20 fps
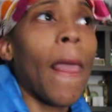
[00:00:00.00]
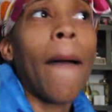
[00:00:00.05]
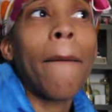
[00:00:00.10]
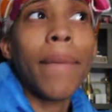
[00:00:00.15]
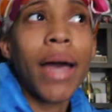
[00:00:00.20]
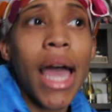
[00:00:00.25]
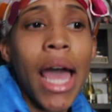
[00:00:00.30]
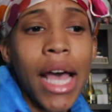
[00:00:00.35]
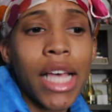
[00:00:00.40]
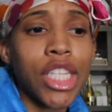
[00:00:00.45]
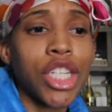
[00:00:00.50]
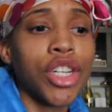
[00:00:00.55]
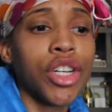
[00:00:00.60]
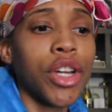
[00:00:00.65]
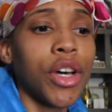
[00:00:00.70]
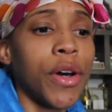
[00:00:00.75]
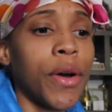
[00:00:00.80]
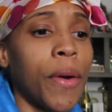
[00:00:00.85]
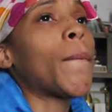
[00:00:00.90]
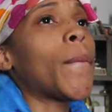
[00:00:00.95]
I'm gonna ask her
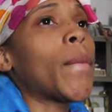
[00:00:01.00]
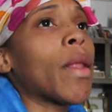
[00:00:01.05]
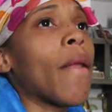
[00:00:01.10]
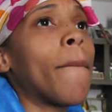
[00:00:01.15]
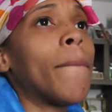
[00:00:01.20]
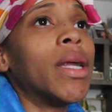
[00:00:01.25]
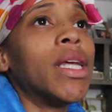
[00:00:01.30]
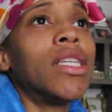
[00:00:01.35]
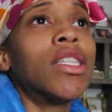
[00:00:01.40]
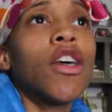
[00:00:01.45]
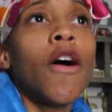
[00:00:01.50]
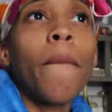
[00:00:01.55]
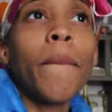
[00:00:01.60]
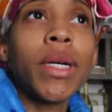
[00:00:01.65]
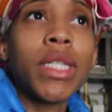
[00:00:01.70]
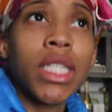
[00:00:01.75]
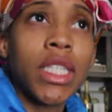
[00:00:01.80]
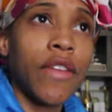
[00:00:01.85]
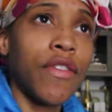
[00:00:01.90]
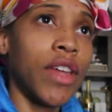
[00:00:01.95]
though. But it's so
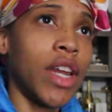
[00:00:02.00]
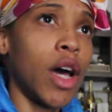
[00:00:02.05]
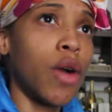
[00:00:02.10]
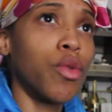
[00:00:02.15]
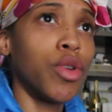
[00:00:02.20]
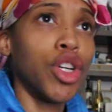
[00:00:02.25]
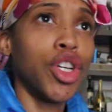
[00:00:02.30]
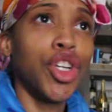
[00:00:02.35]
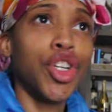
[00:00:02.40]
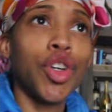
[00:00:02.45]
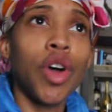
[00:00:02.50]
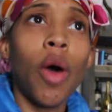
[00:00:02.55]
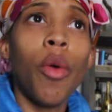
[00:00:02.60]
much stuff that I want to do.